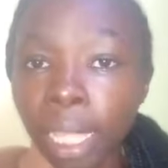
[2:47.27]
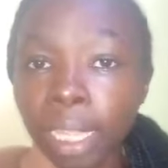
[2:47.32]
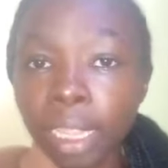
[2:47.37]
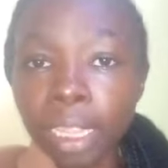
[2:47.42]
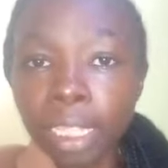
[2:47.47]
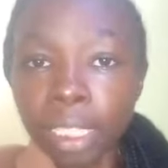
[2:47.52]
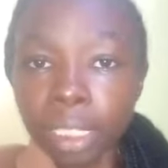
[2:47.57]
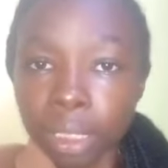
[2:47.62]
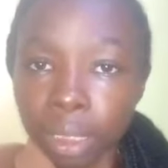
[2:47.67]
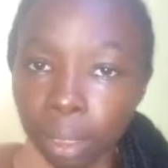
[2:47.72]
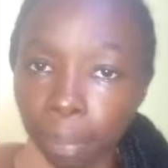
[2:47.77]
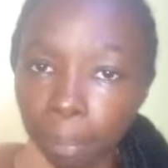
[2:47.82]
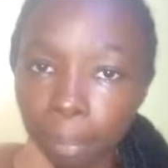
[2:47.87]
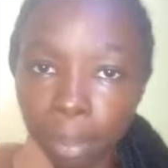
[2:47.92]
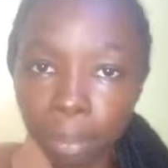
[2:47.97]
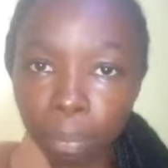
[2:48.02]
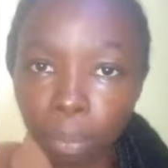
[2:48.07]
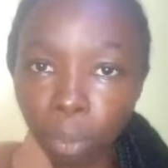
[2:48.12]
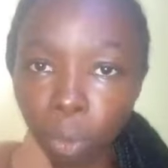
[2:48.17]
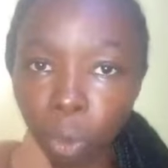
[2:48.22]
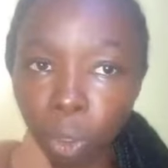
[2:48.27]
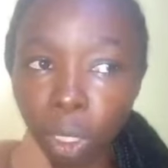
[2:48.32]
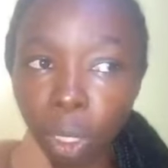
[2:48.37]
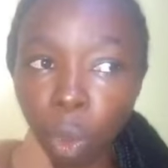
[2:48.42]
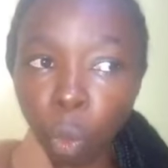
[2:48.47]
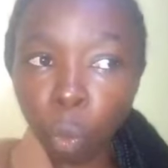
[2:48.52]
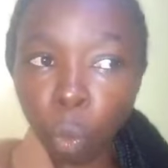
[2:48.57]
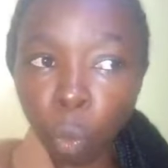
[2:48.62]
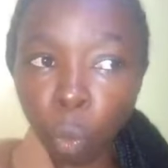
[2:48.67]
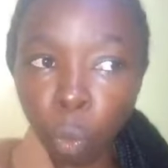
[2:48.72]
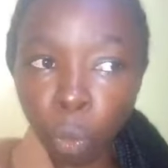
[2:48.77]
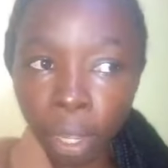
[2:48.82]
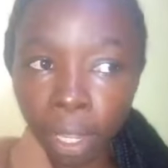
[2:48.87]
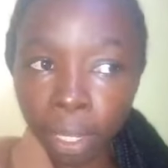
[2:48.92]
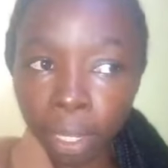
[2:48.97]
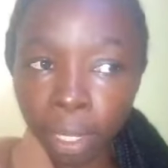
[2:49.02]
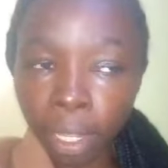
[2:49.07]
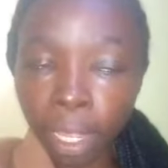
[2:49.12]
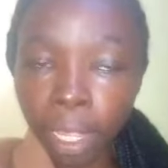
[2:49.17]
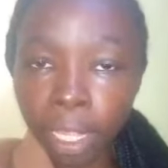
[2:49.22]
these people
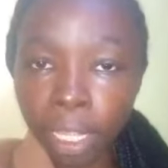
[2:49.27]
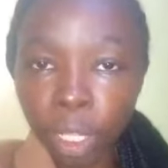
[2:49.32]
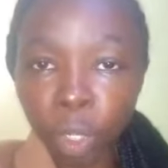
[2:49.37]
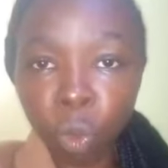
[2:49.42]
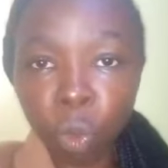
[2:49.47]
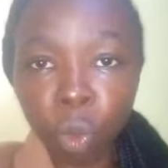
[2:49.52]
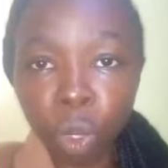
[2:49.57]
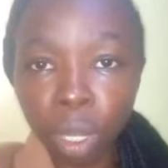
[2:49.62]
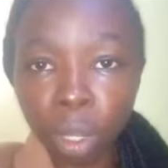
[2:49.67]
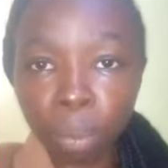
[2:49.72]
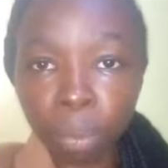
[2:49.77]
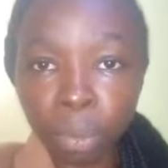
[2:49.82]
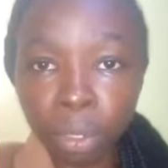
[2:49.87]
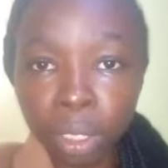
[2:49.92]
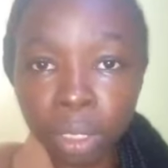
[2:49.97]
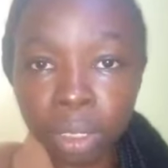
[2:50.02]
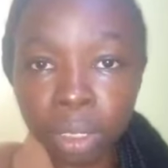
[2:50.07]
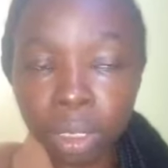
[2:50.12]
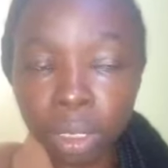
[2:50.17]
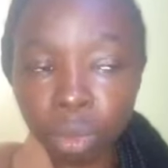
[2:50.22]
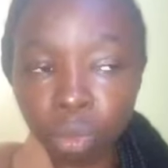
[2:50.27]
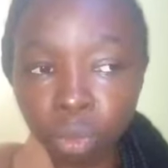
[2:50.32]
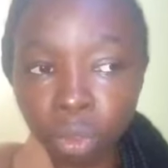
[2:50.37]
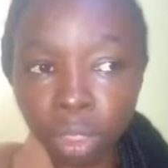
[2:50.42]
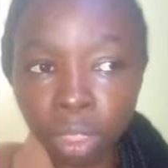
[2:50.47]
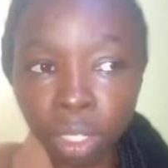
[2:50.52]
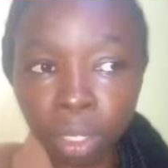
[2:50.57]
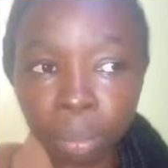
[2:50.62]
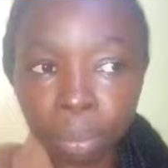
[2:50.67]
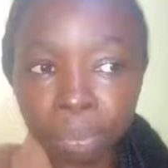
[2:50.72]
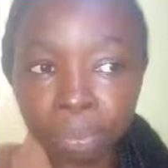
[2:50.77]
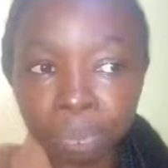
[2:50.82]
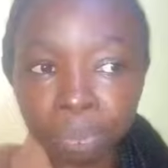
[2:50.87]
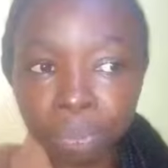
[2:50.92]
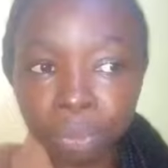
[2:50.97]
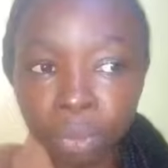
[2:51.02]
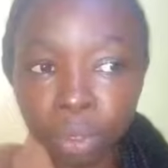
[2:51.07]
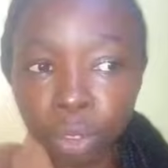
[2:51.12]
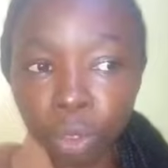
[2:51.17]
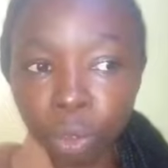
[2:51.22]
when he collaborates with them.
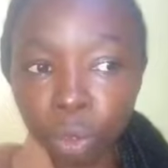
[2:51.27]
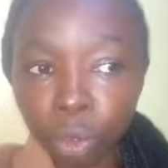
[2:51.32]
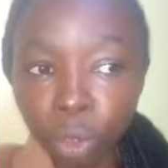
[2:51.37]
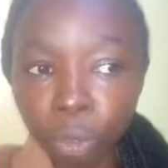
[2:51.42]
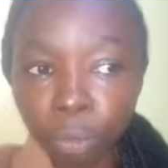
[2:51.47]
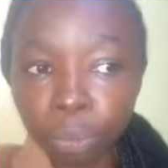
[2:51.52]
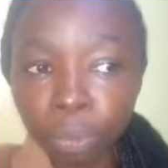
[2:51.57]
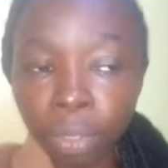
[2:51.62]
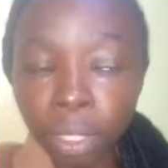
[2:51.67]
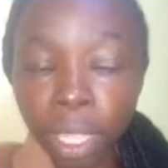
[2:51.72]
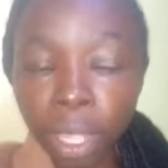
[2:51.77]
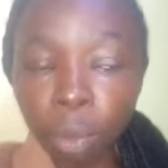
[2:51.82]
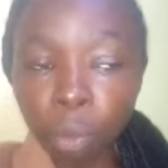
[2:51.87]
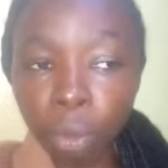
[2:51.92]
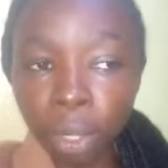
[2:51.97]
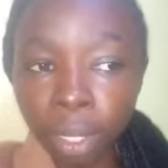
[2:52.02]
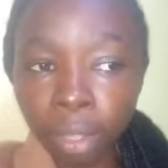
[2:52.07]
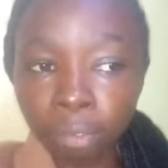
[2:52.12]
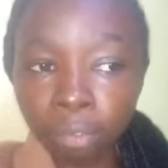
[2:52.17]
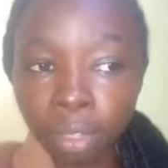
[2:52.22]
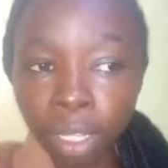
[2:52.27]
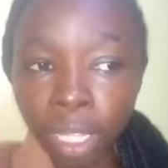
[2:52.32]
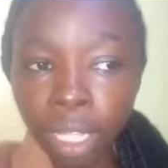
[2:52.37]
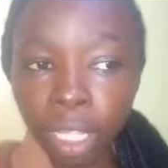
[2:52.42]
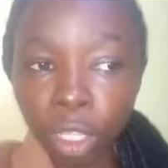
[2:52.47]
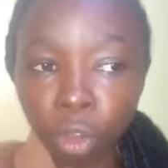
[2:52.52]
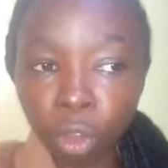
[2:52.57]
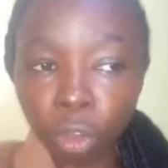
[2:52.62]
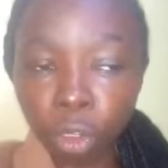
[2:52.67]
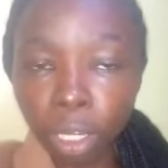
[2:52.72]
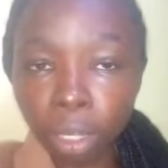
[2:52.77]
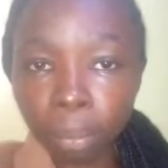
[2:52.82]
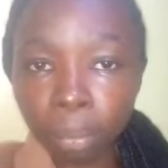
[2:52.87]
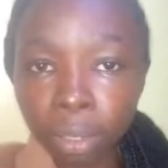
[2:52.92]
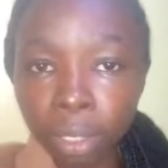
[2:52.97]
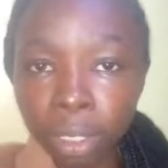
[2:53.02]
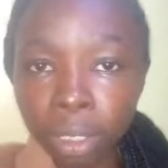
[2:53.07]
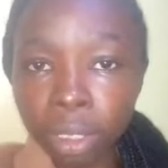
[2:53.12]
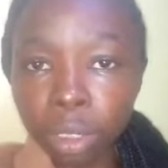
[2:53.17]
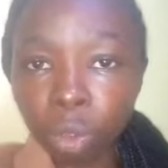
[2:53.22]
You know, whenever he
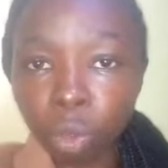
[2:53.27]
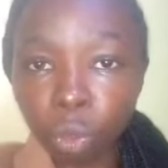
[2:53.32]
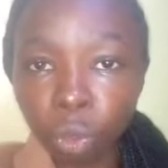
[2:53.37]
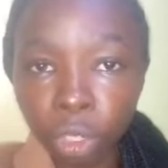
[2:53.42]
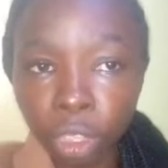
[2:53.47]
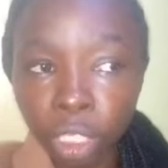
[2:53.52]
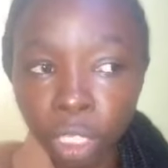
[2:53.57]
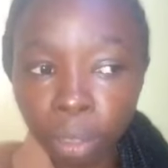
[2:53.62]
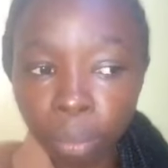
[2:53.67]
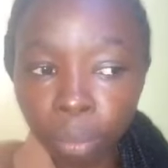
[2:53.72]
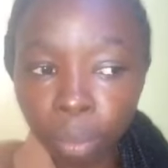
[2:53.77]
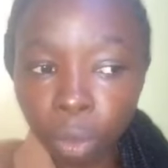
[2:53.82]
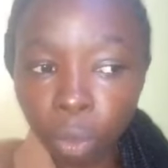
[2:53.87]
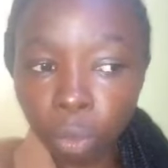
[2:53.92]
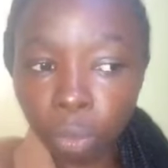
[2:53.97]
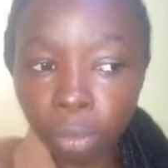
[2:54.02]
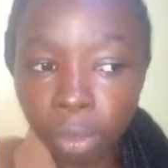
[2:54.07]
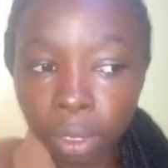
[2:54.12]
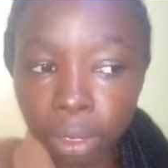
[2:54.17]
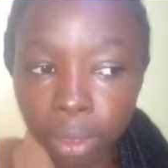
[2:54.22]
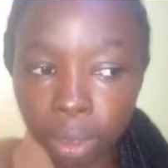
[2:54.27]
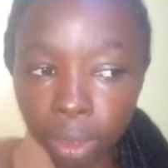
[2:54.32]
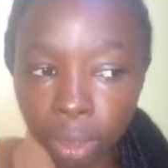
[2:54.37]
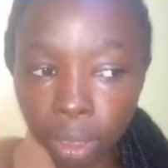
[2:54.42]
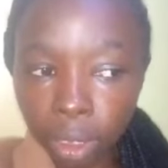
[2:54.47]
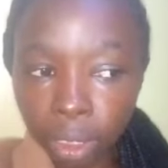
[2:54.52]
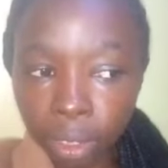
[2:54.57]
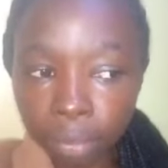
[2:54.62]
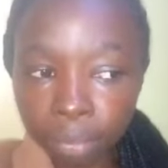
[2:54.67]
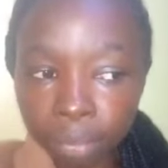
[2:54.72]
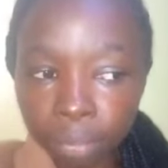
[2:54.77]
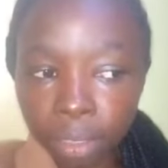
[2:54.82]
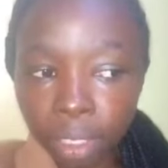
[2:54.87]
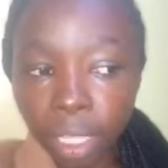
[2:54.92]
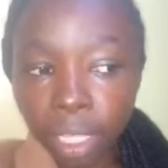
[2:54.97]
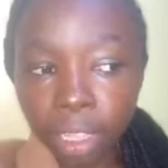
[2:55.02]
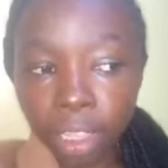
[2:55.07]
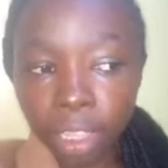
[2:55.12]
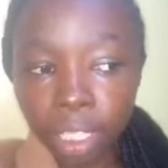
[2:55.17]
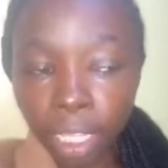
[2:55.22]
collaborates with them, we'll see
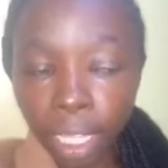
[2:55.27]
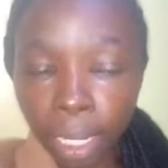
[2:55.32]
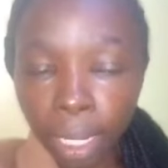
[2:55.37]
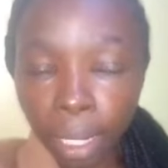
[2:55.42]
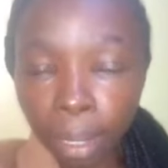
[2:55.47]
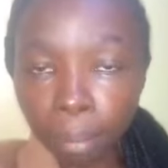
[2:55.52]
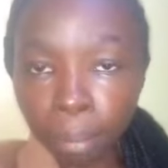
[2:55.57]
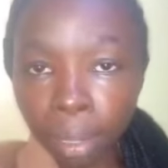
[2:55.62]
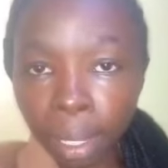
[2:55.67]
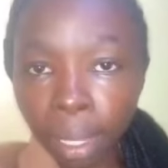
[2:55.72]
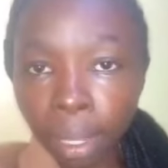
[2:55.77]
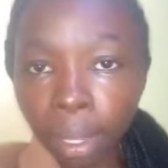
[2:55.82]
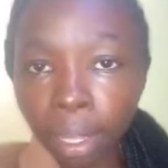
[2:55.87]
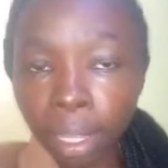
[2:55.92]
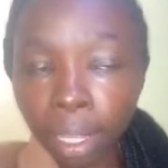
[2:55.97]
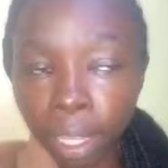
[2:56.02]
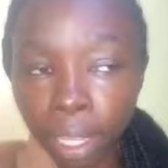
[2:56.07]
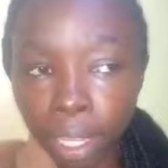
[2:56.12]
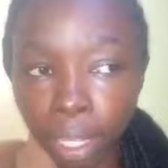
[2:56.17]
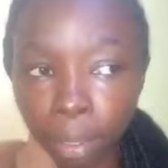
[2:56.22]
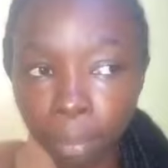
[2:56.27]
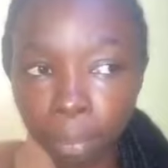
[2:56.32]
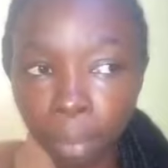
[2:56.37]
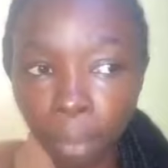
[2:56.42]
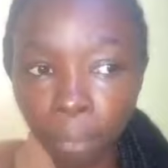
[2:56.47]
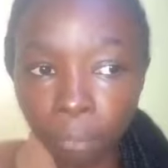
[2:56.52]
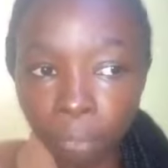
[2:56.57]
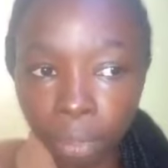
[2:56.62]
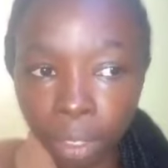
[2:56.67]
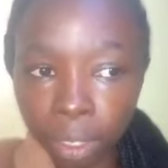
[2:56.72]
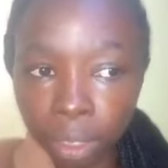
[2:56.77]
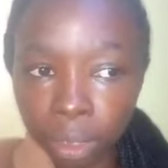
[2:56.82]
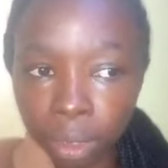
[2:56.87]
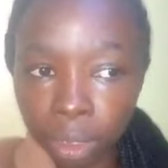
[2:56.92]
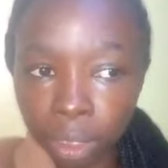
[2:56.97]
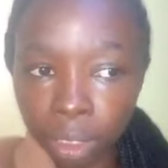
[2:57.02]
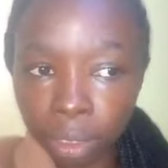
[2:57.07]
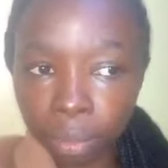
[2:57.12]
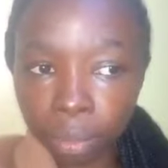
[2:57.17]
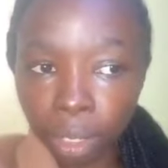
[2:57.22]
their number keep
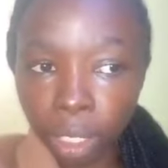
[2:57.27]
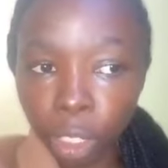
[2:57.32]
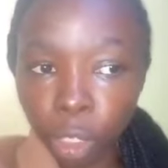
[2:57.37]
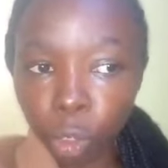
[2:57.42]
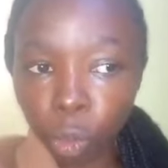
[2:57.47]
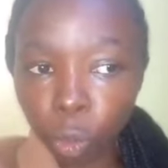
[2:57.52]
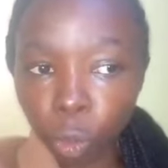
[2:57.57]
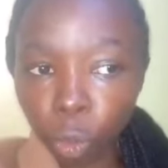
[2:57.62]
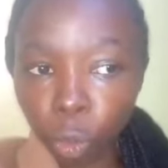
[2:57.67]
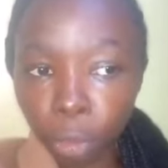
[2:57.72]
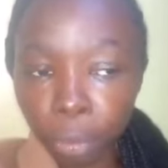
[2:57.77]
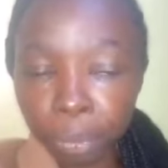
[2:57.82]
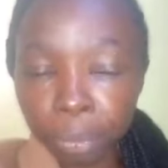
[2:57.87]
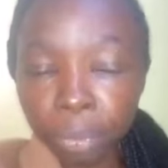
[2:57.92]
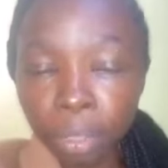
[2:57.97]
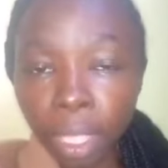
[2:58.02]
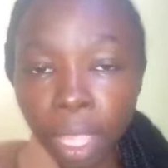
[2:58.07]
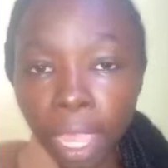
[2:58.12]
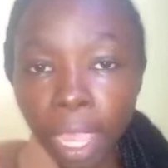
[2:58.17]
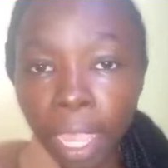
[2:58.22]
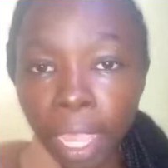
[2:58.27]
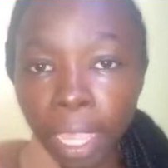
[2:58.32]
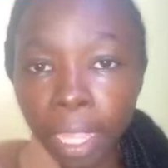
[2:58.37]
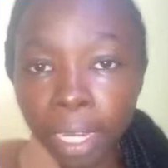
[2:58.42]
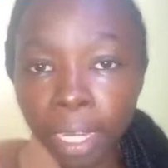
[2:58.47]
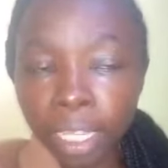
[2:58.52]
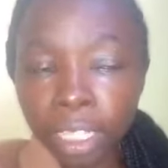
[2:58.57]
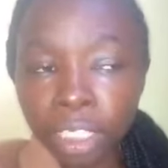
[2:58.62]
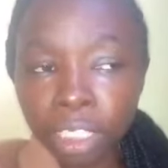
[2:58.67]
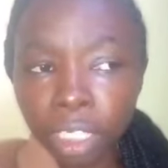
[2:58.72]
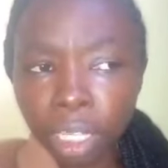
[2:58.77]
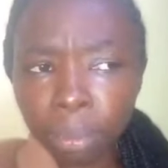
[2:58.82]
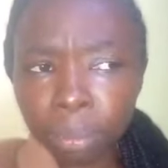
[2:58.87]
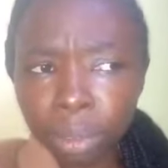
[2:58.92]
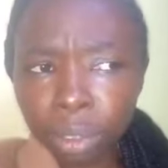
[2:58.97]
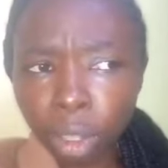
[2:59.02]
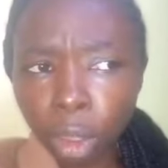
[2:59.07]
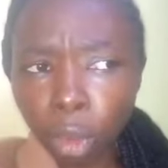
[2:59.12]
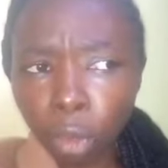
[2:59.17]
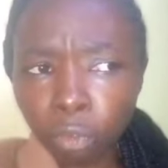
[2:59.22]
rising, you know. And in
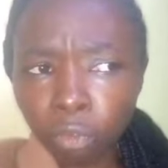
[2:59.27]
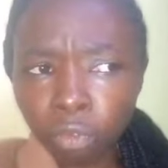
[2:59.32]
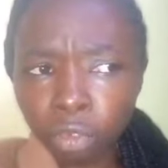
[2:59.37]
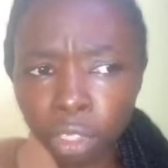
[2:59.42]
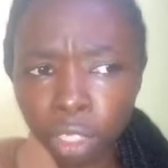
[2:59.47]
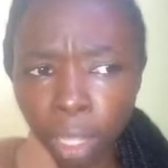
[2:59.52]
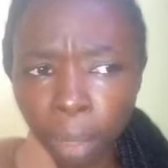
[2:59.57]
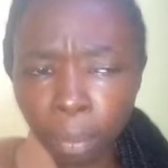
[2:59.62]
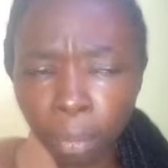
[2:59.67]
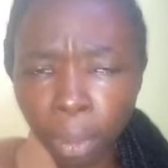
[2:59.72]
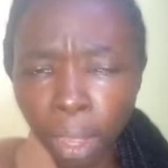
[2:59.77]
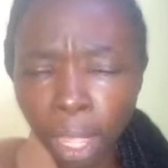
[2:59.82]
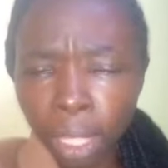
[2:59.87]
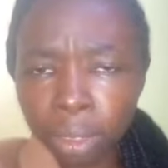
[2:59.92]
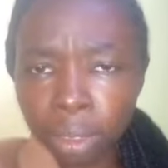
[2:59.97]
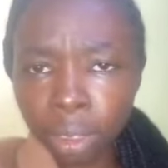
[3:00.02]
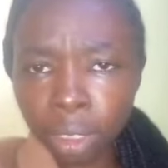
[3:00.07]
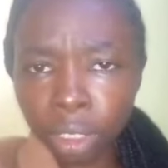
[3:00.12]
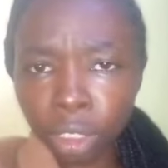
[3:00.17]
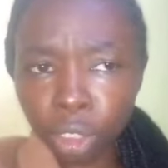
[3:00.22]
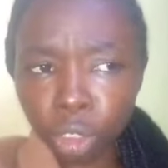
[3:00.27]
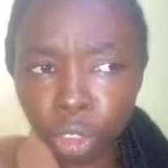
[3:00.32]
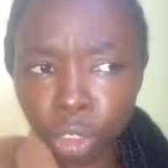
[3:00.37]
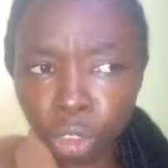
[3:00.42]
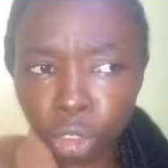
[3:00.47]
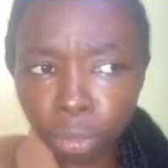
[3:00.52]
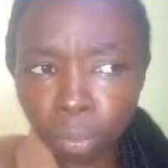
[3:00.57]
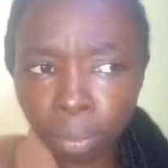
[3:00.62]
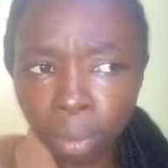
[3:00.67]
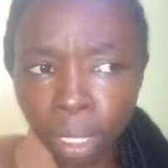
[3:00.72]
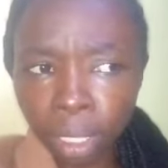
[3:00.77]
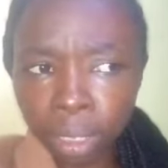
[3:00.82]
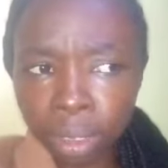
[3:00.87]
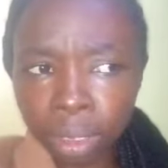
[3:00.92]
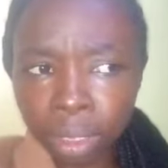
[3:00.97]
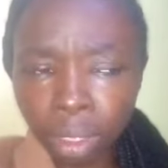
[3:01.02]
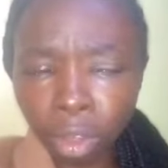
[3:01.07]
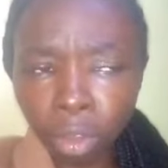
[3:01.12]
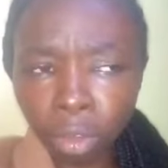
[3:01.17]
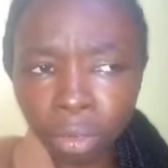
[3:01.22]
terms of Nyabuhasa
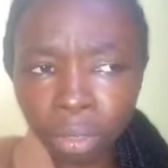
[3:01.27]
YouTubers, on